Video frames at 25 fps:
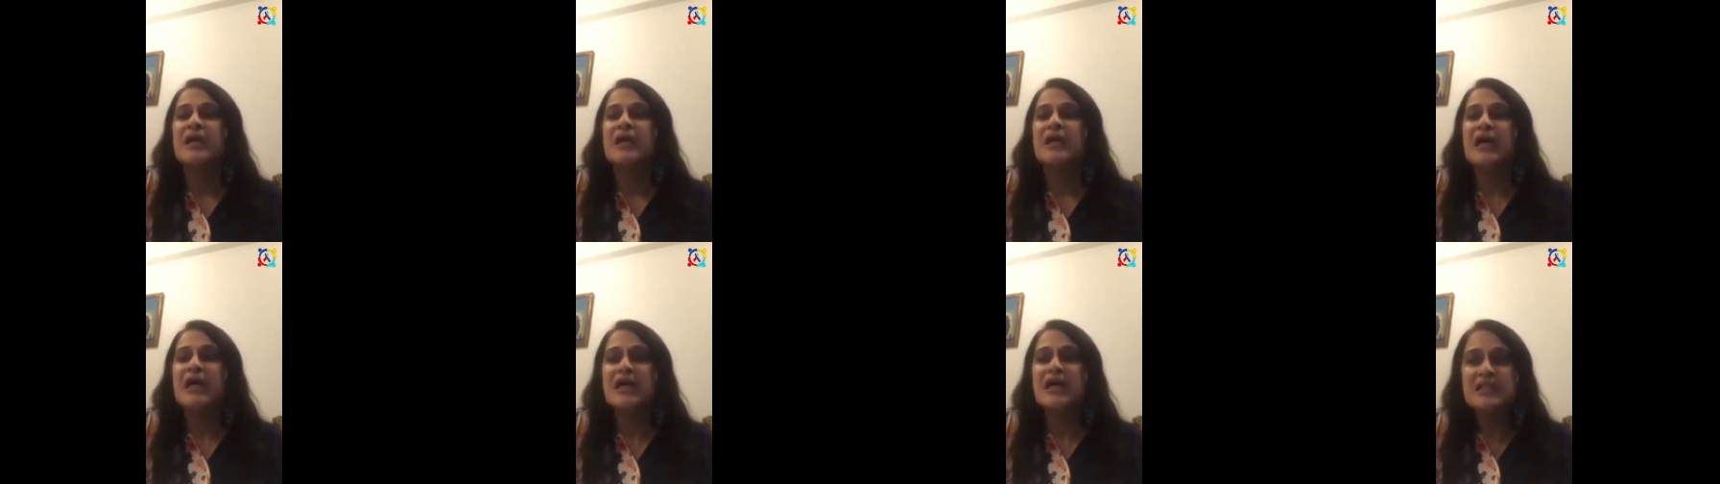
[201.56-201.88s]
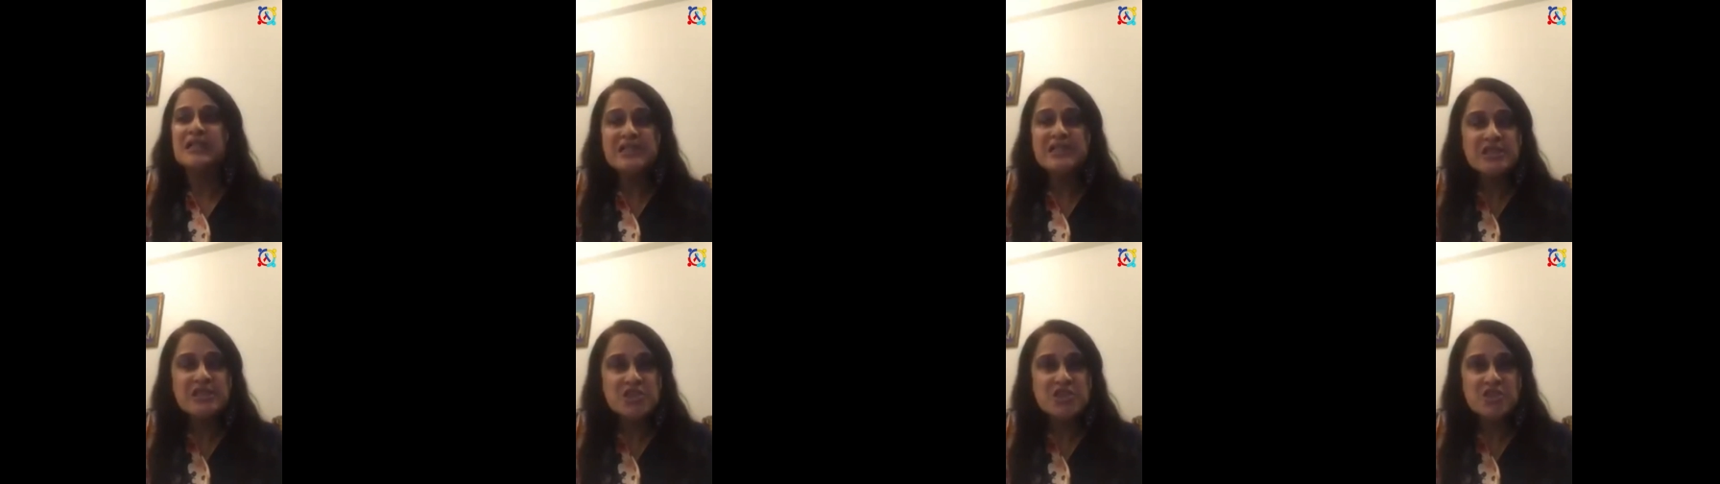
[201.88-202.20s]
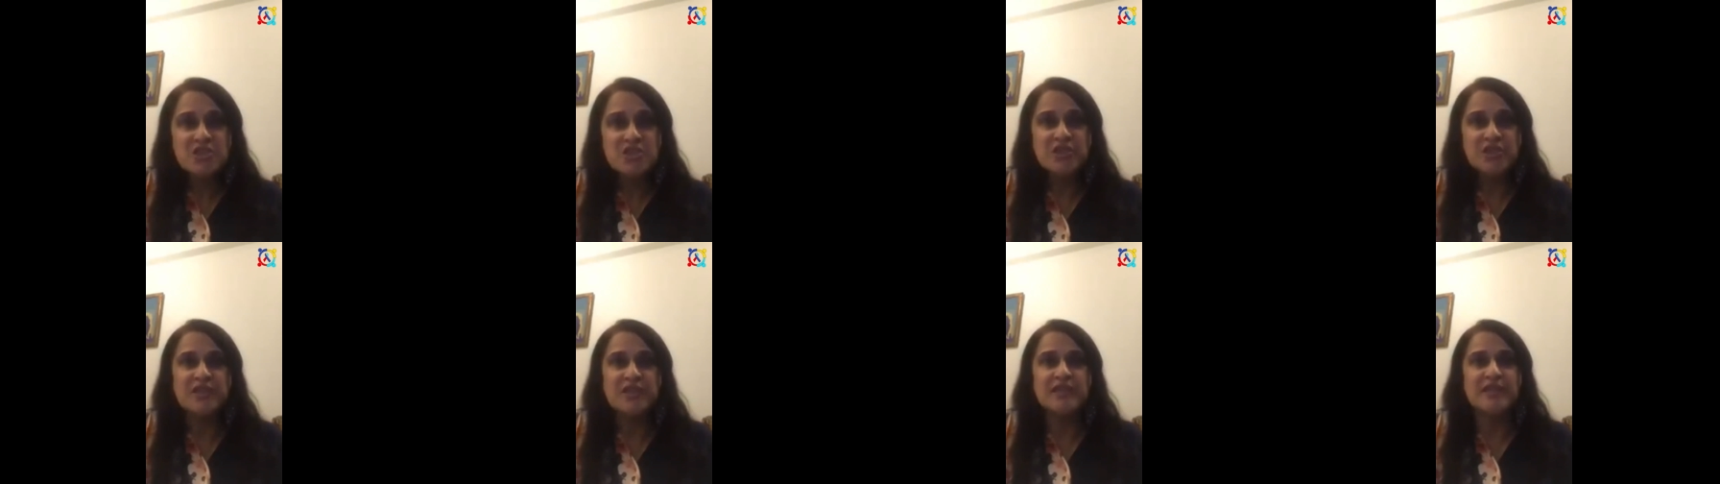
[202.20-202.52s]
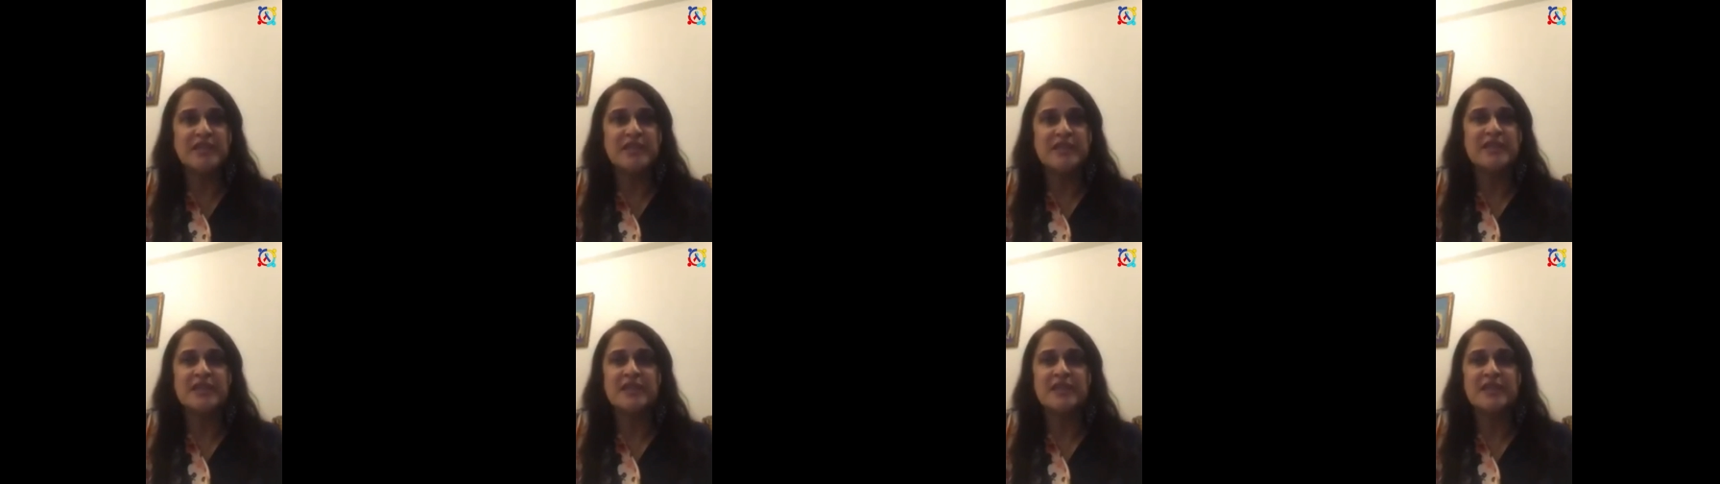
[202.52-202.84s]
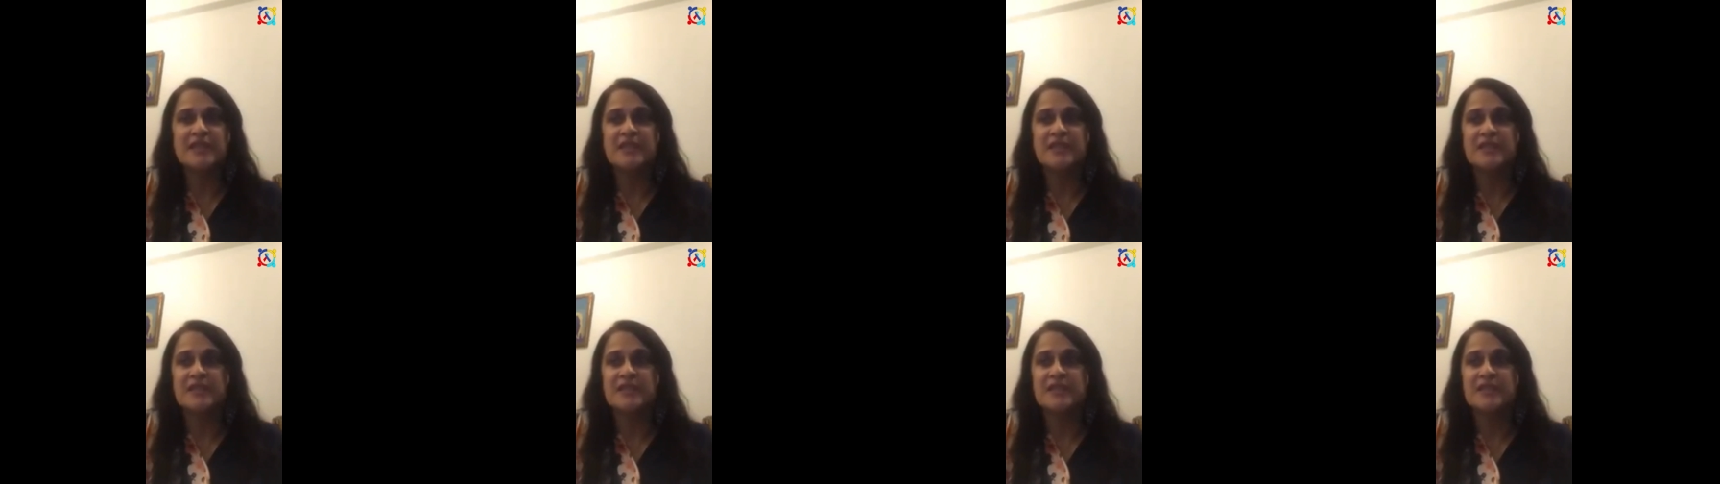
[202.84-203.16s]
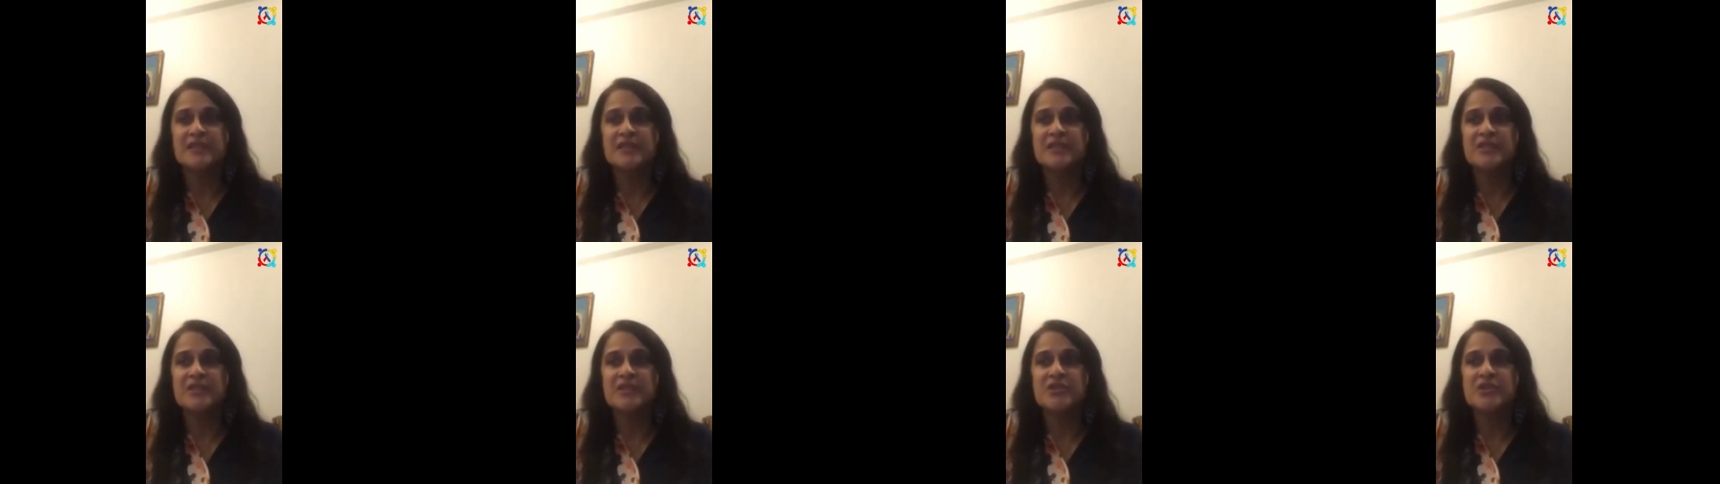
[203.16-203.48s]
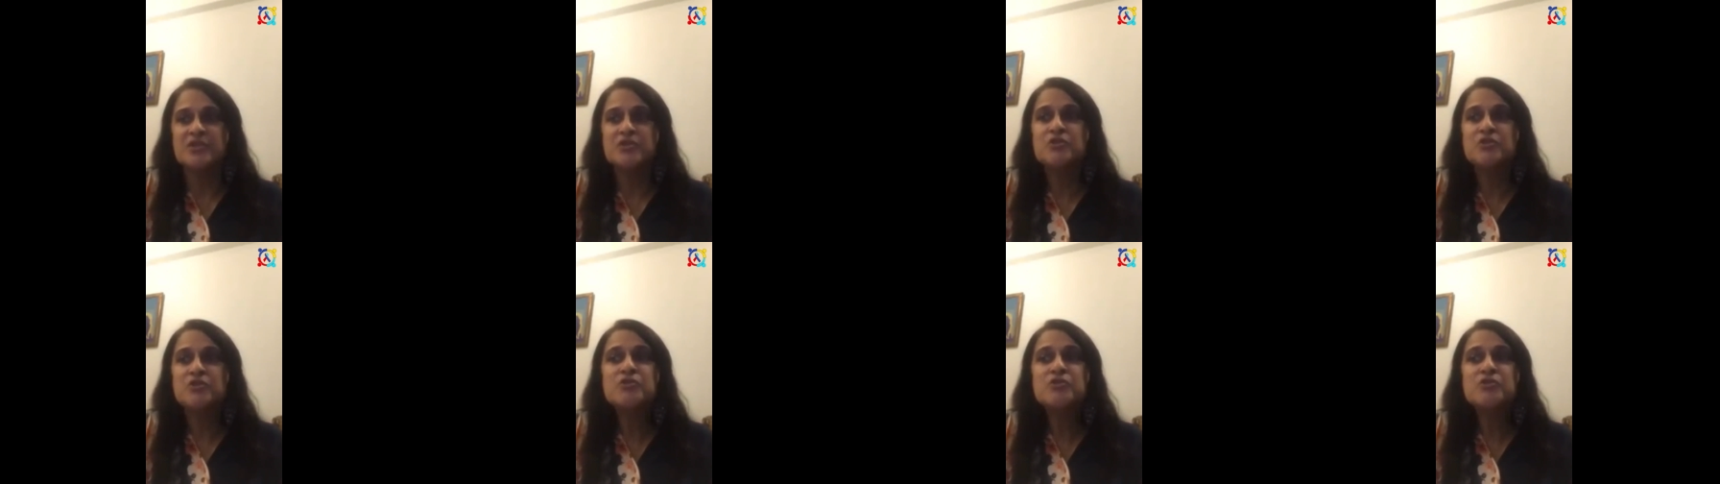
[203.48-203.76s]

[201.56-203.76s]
Additionally, to